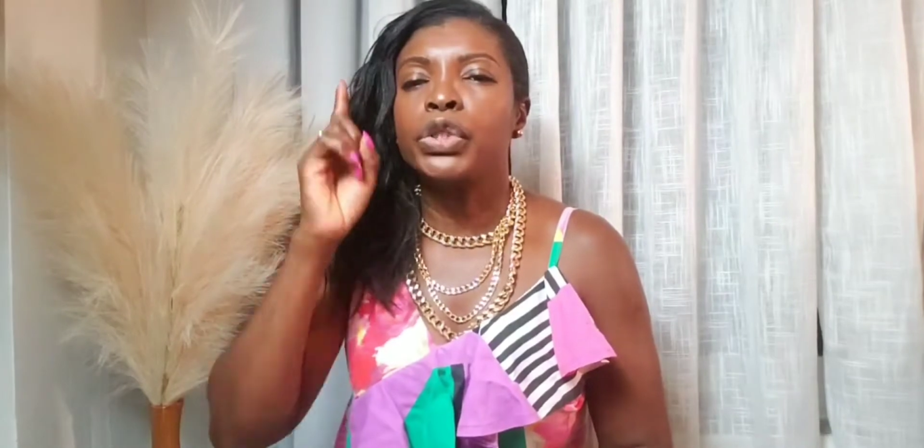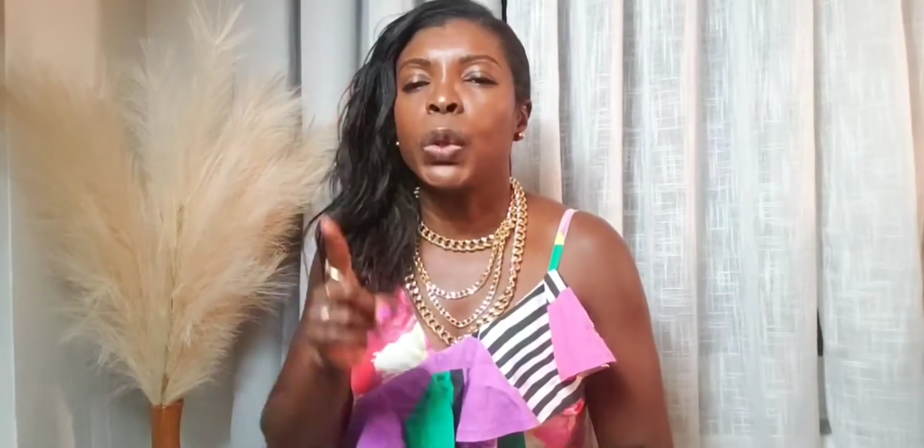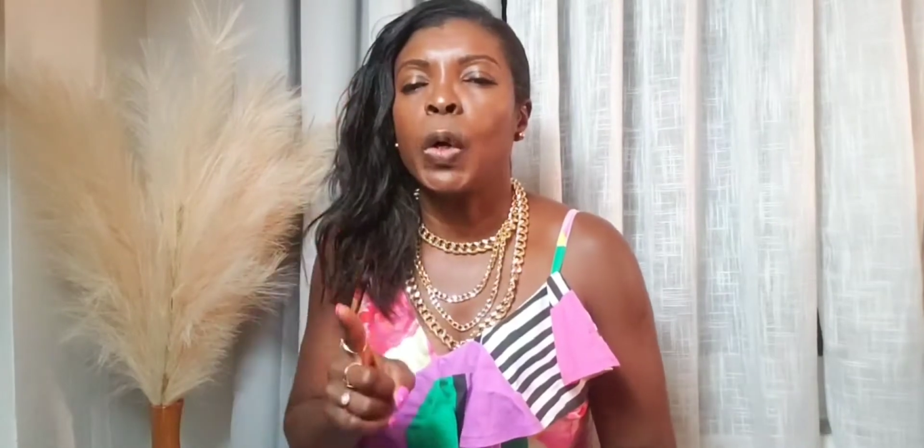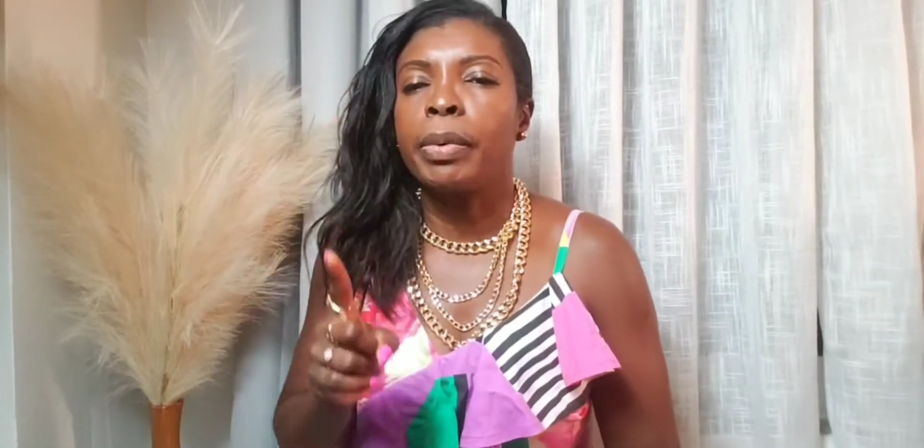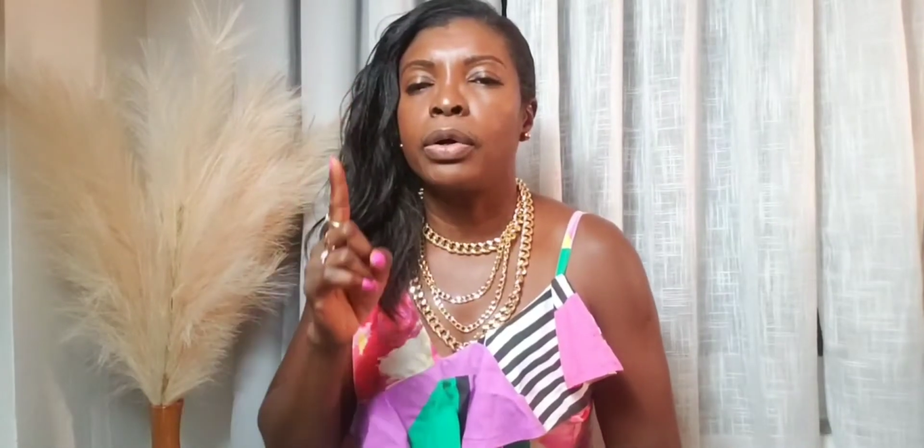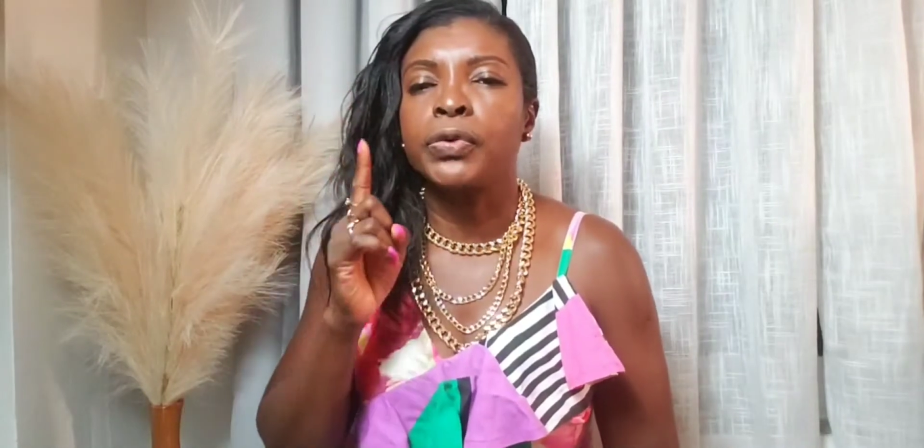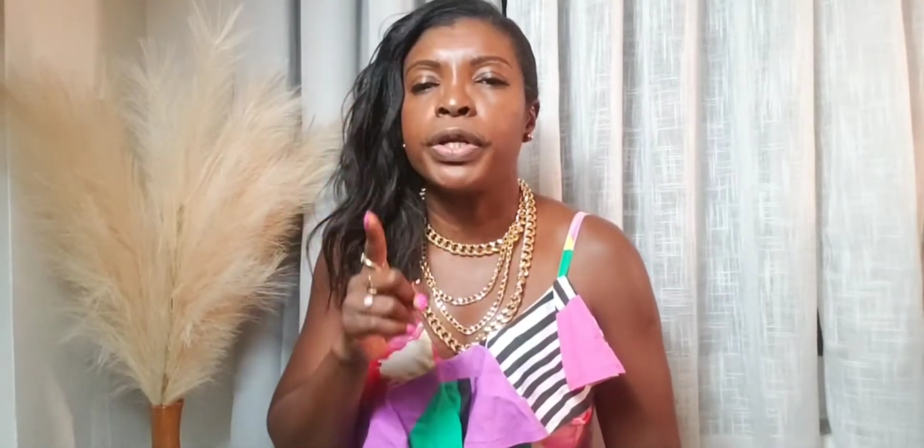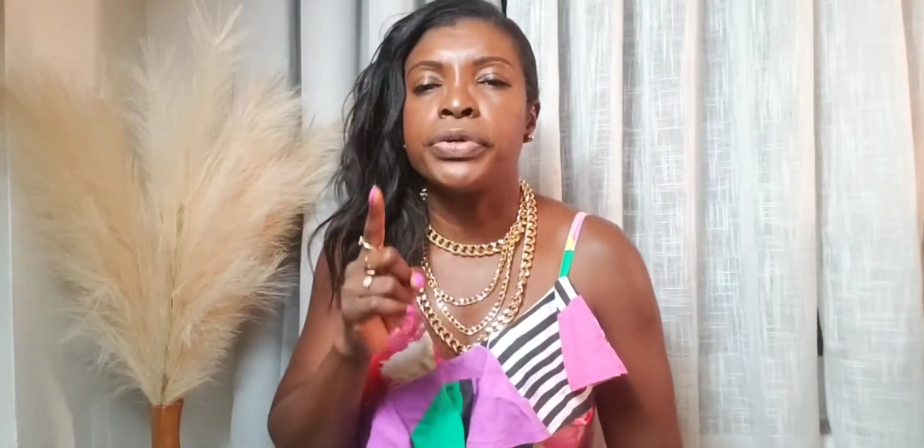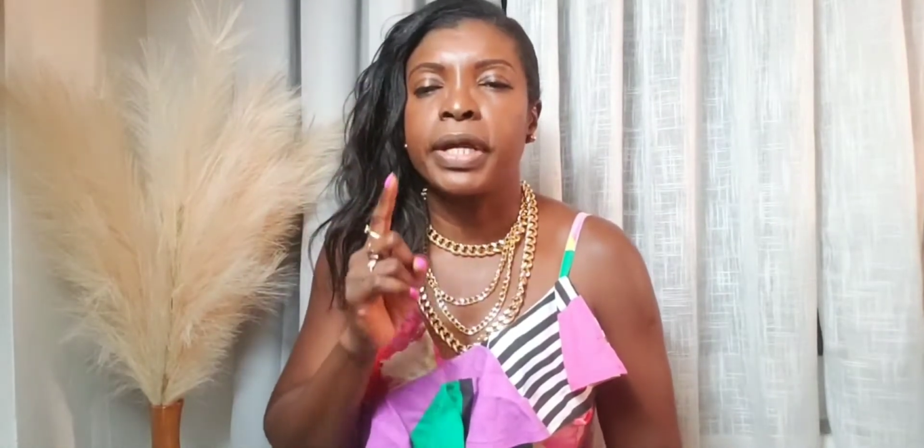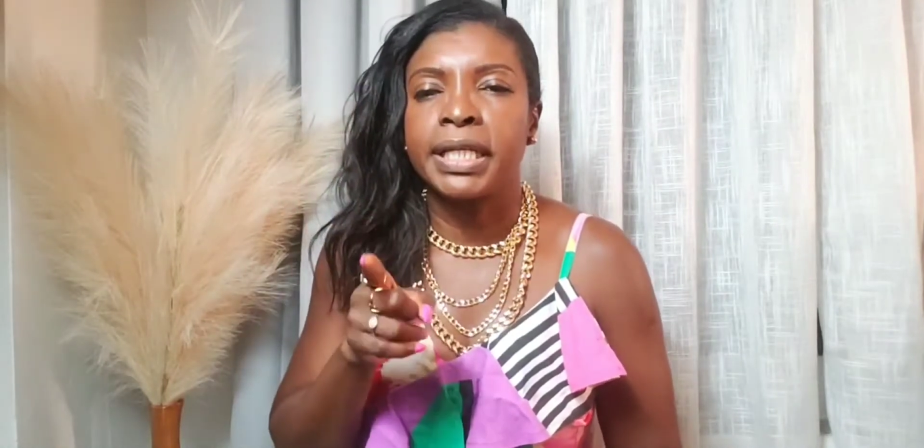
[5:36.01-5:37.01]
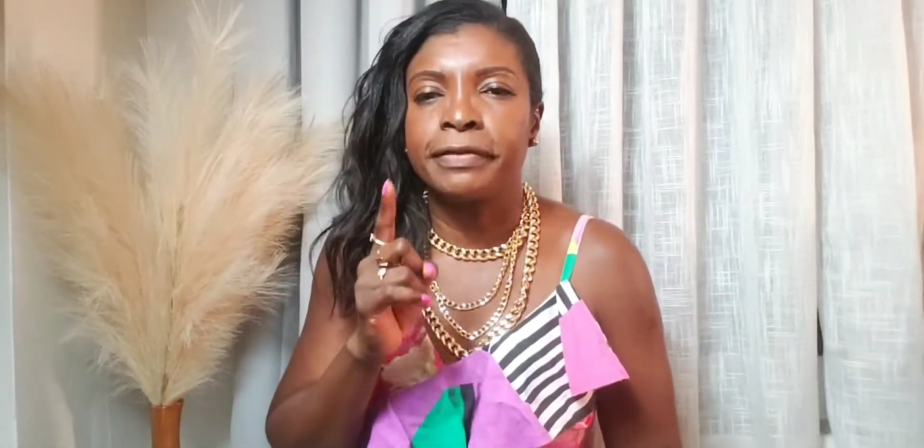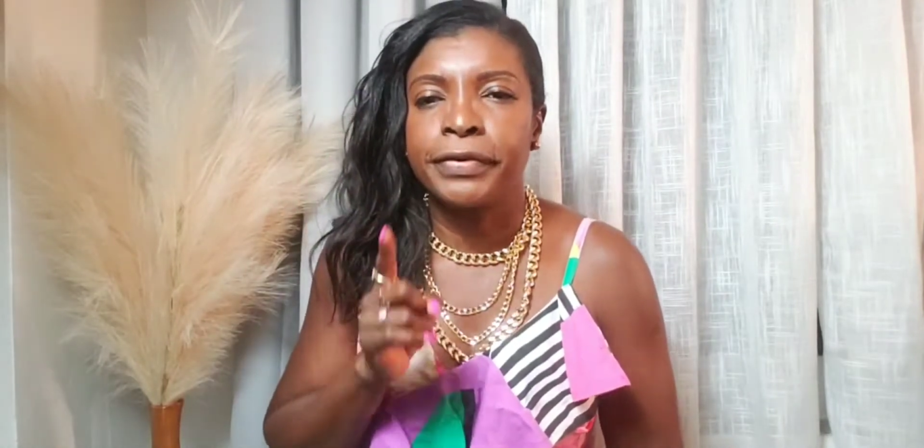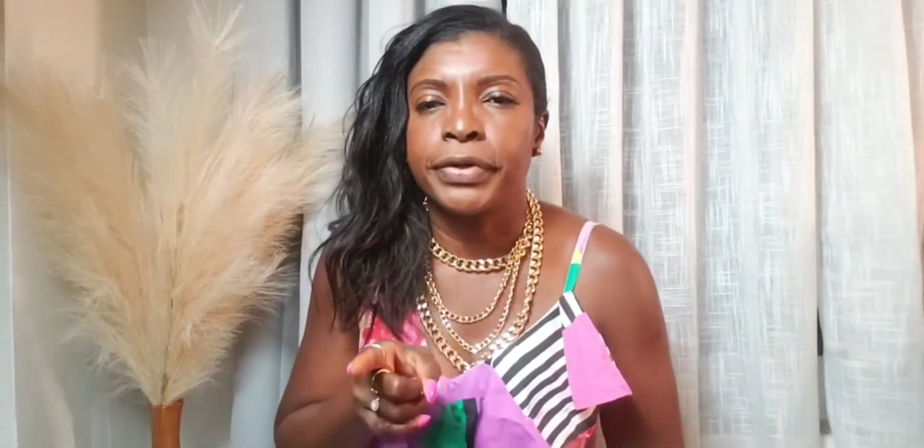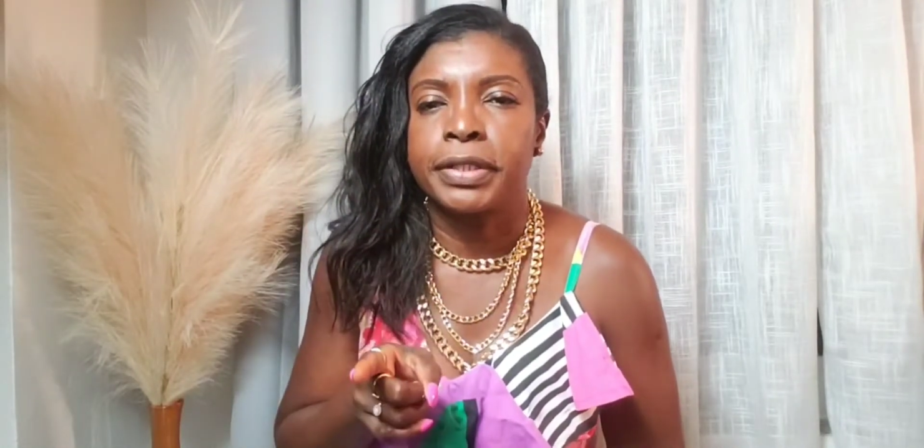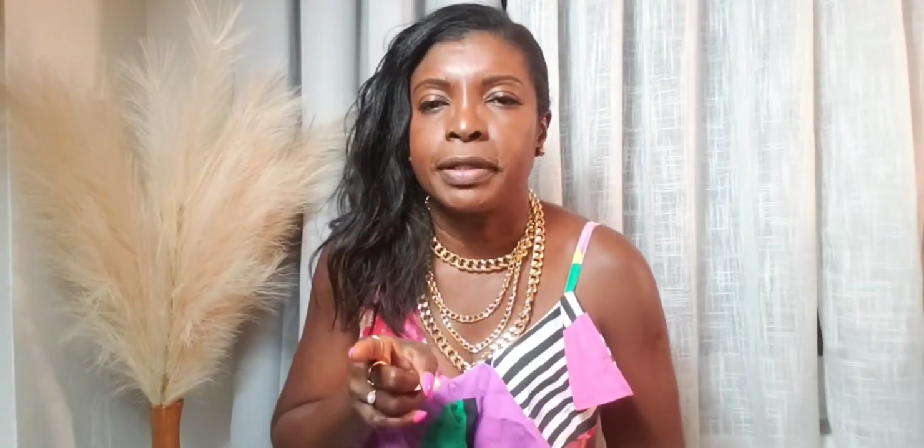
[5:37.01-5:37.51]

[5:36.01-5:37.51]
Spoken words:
talk about when you get divorced,